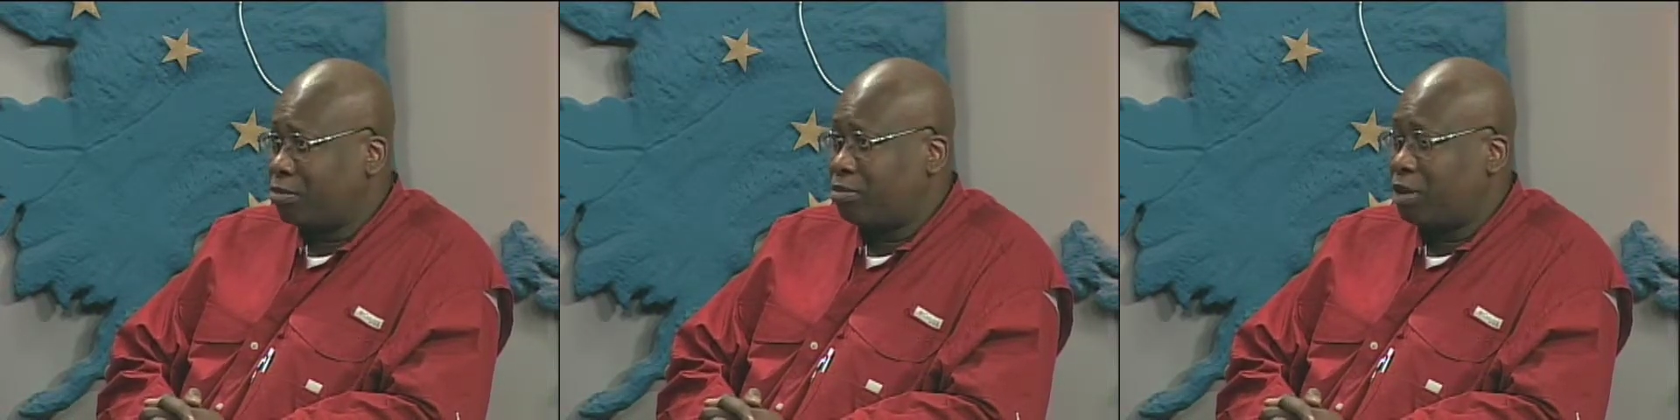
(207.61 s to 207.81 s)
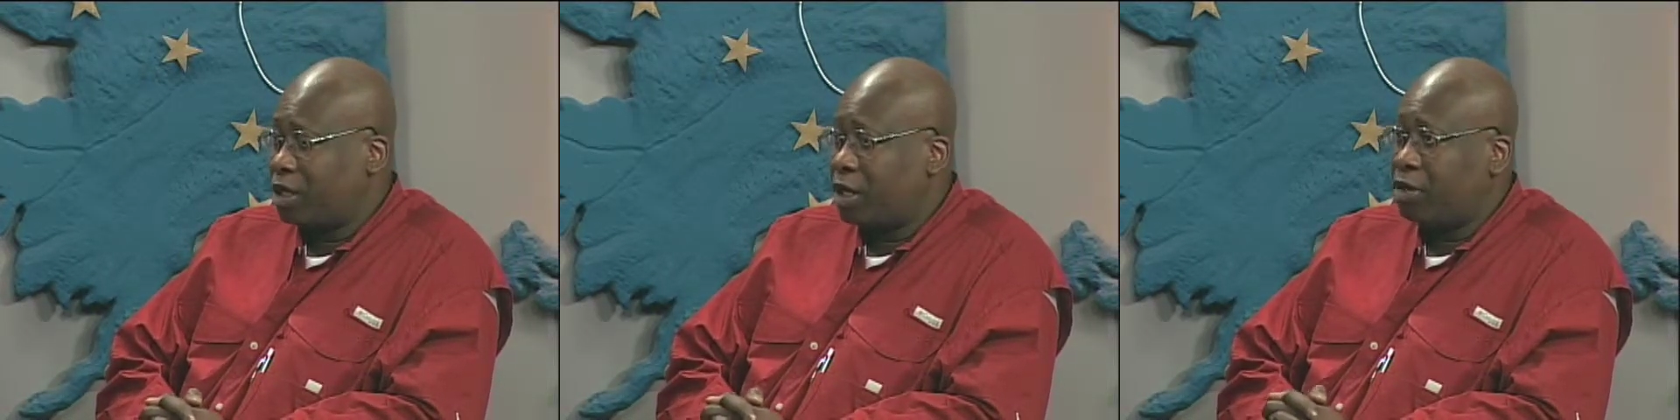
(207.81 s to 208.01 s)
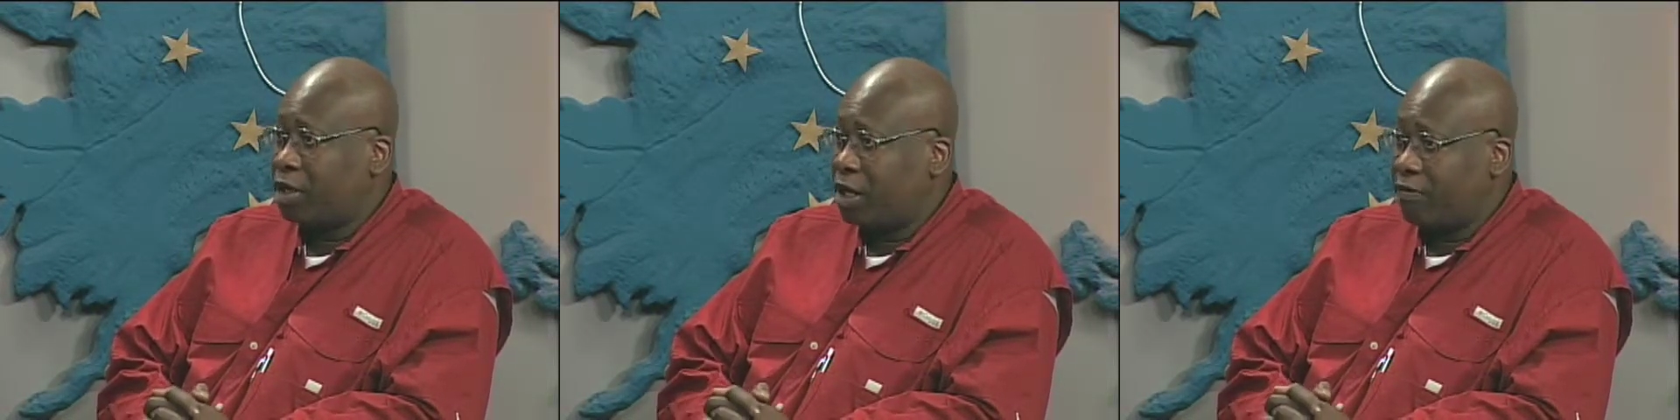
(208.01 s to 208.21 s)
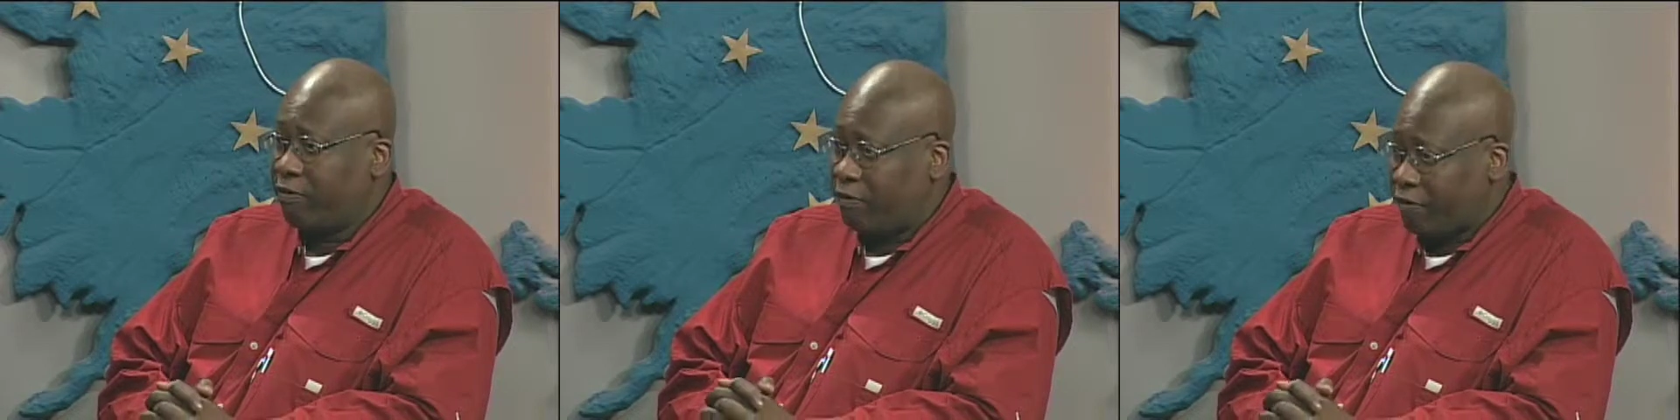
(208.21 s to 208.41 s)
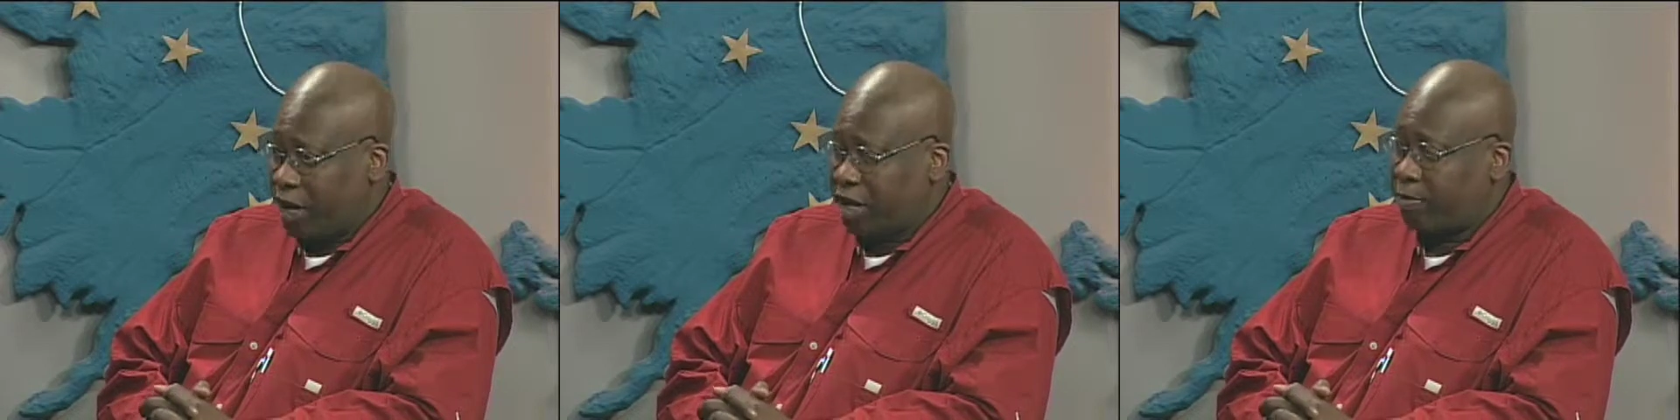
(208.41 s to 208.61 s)
the
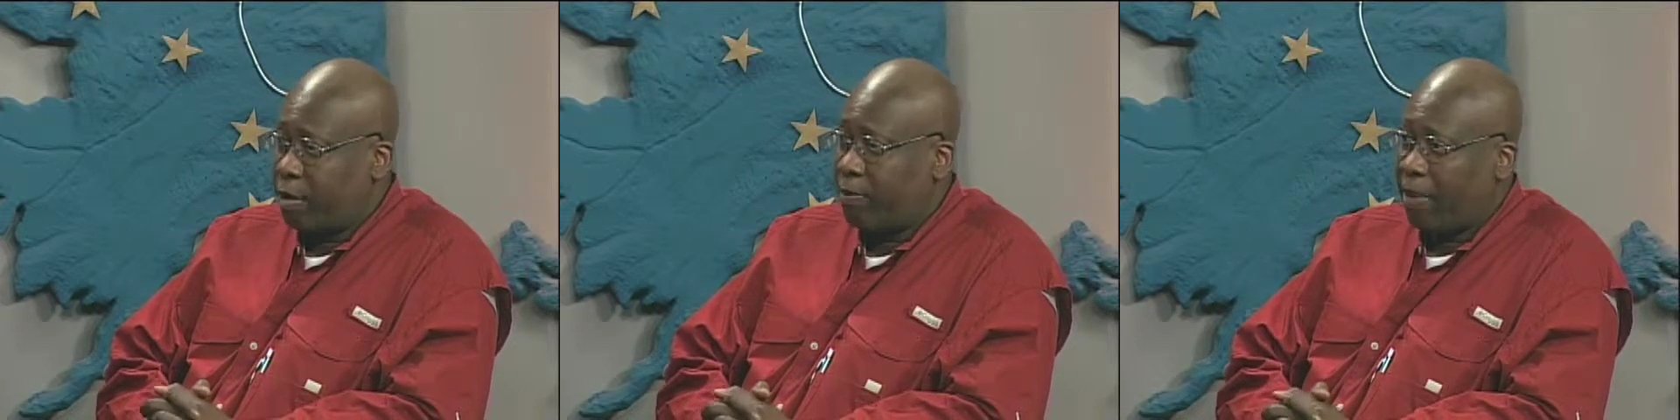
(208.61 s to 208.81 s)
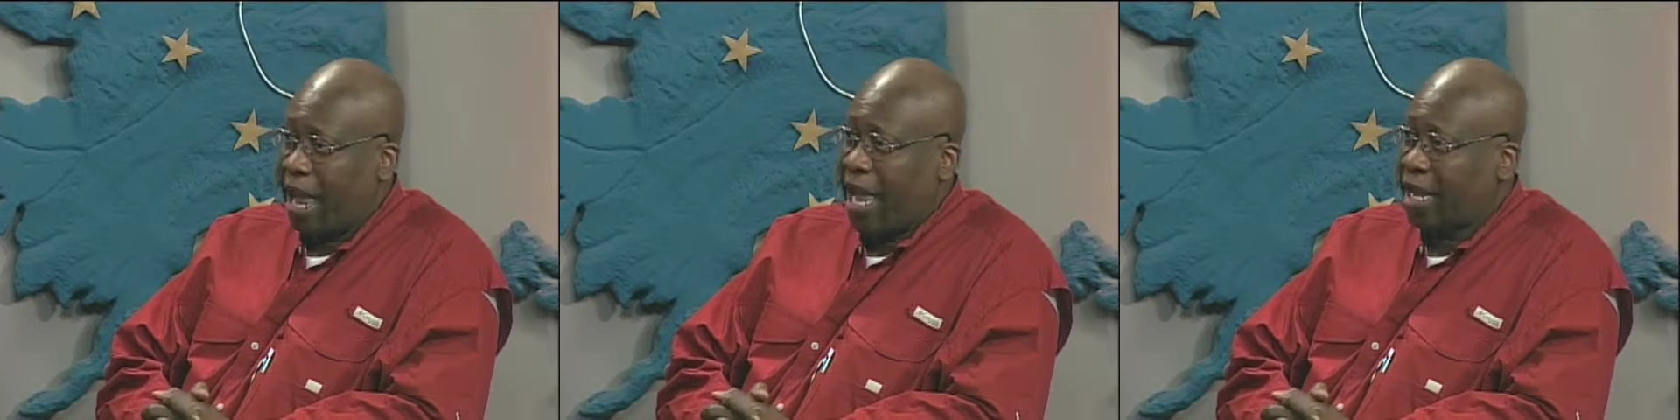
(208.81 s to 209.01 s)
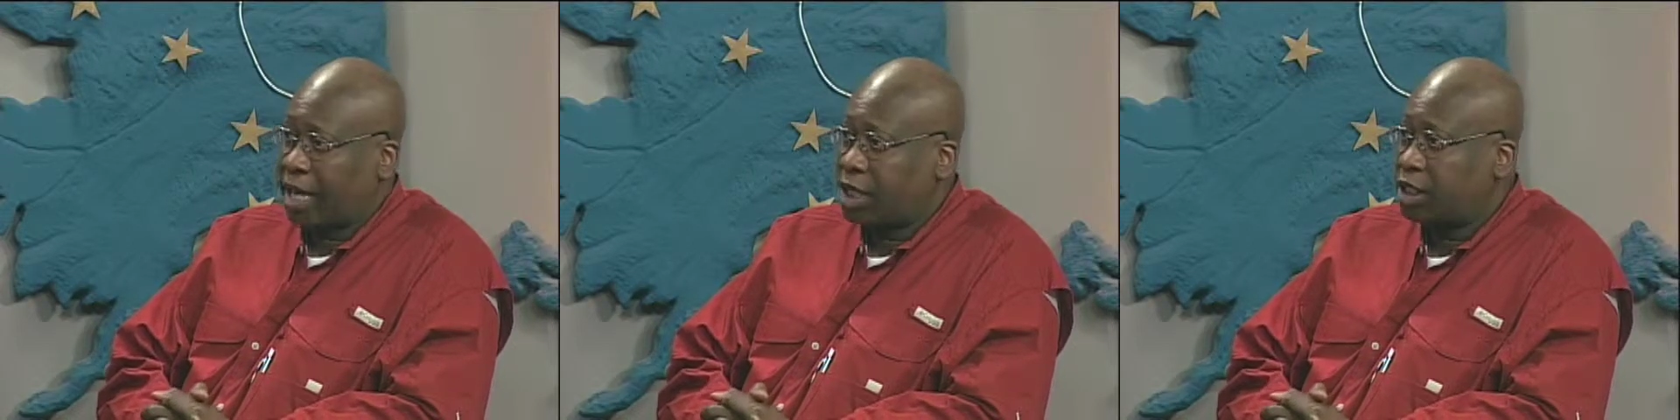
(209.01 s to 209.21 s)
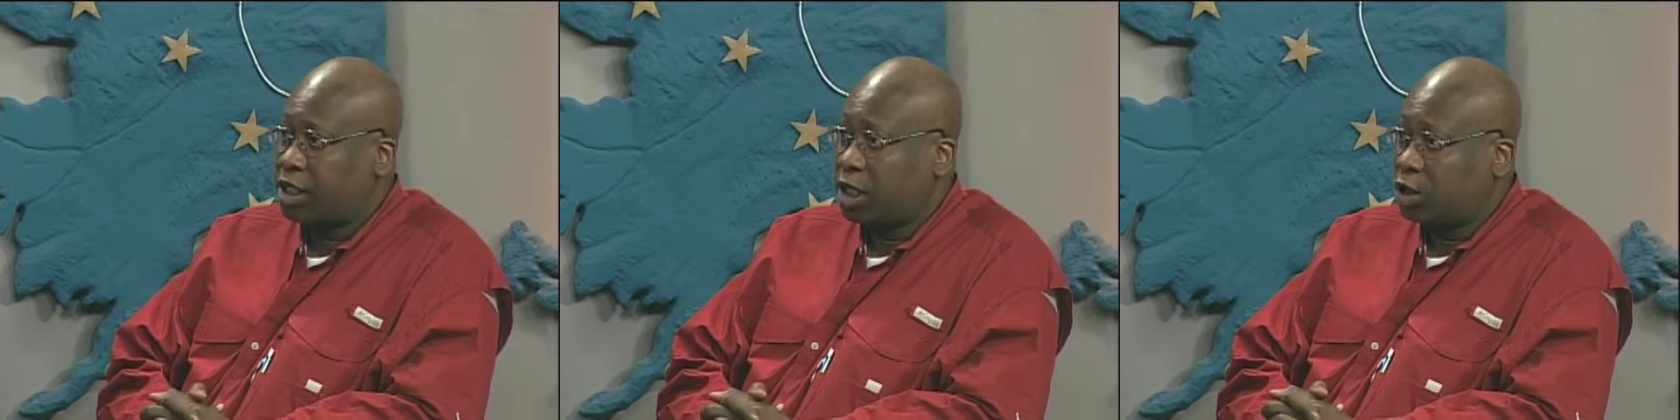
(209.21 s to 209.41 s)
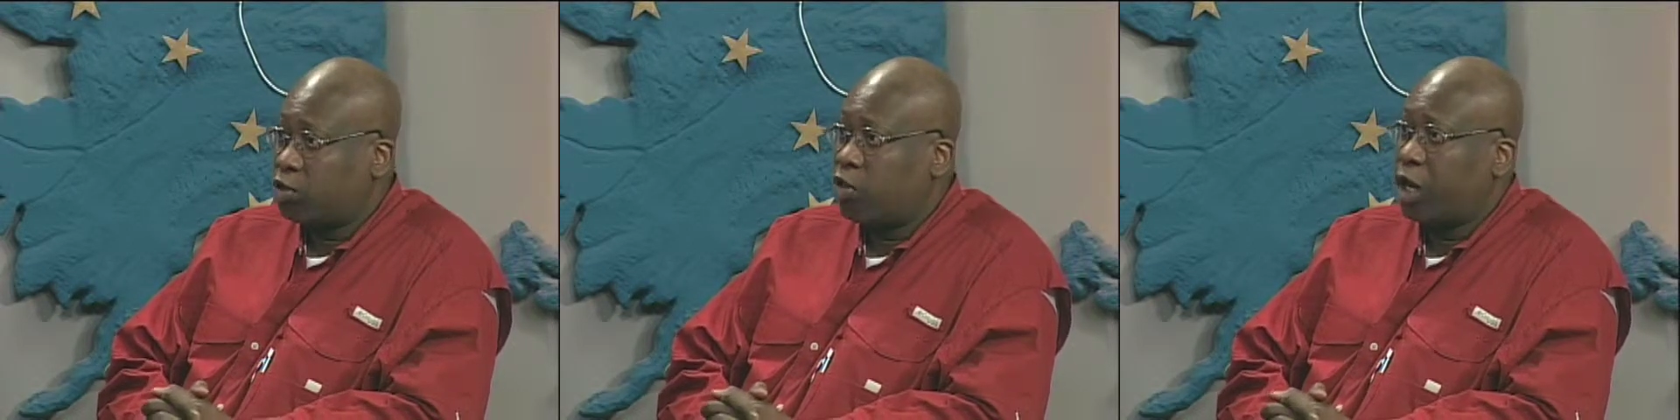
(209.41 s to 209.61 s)
investment package
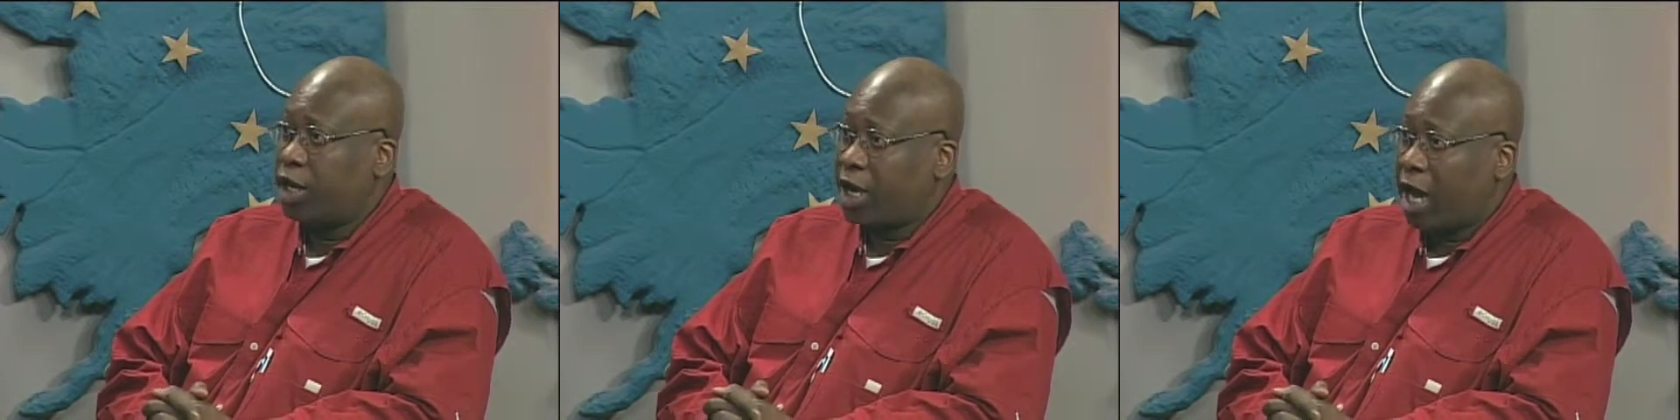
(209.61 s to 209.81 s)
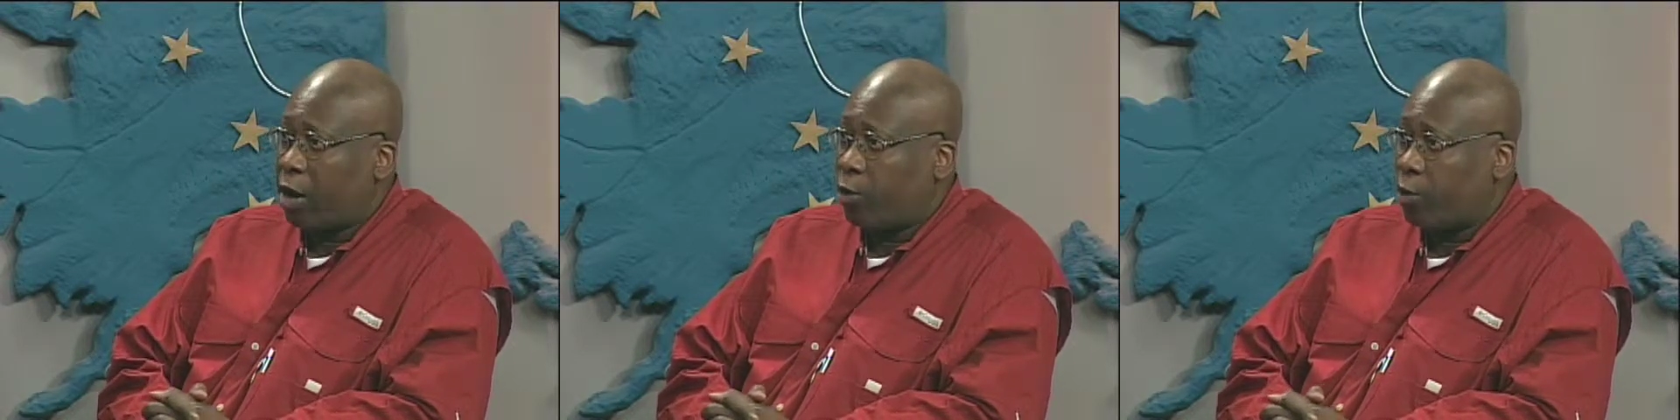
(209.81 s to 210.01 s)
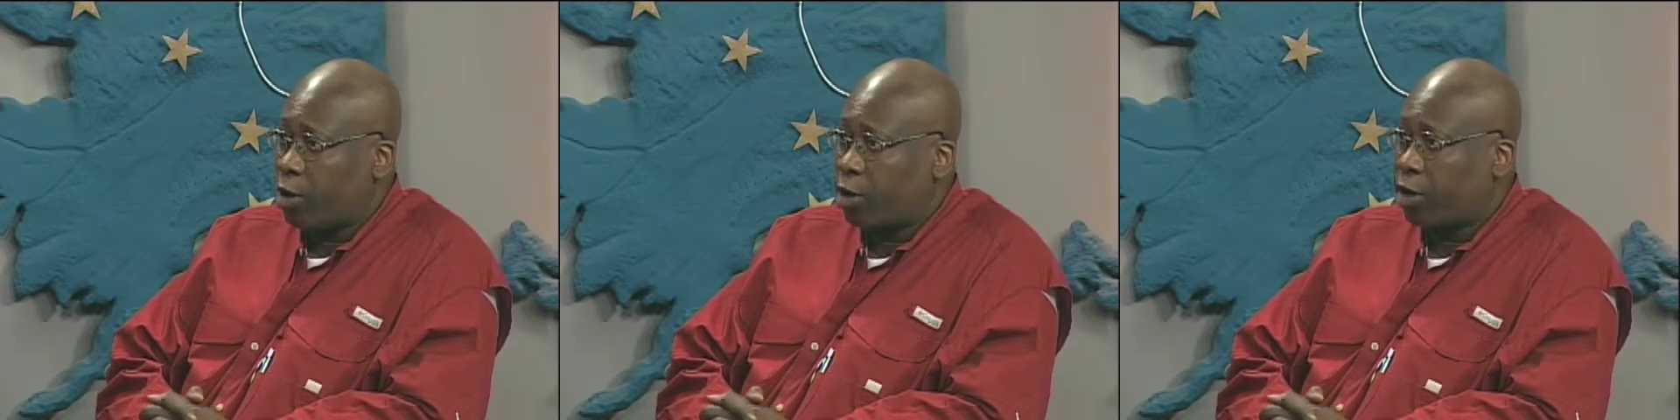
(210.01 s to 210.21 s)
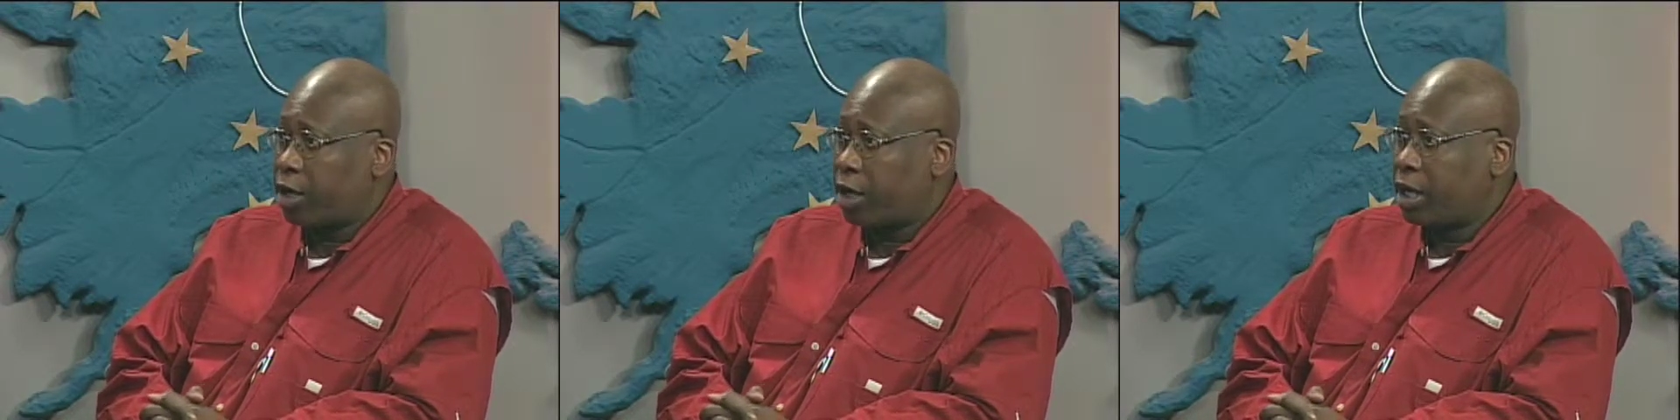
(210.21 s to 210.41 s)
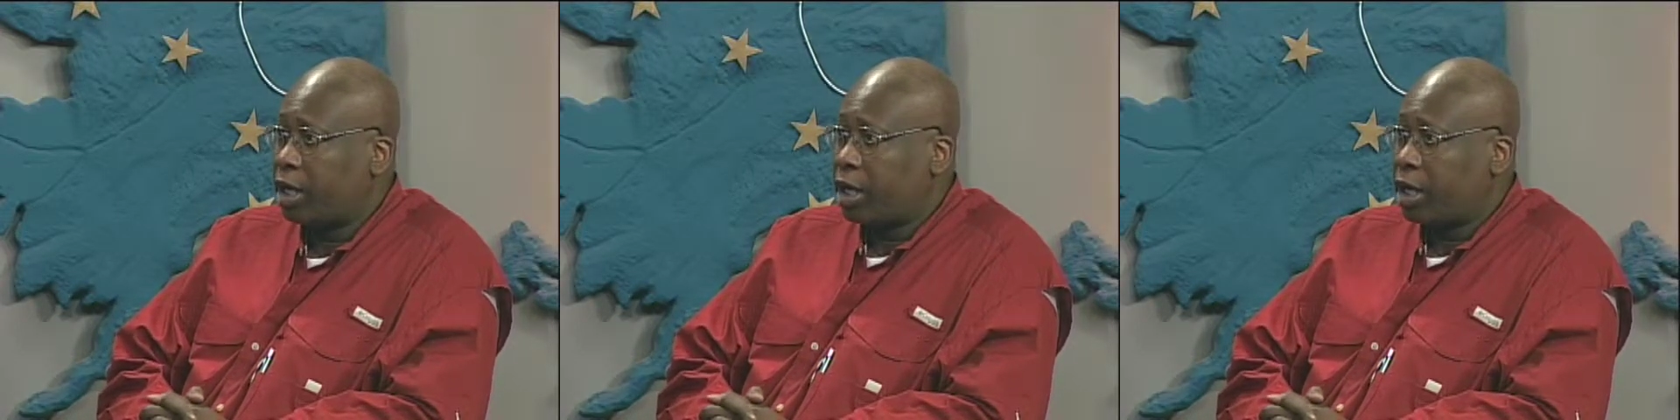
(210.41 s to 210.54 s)
just will not work,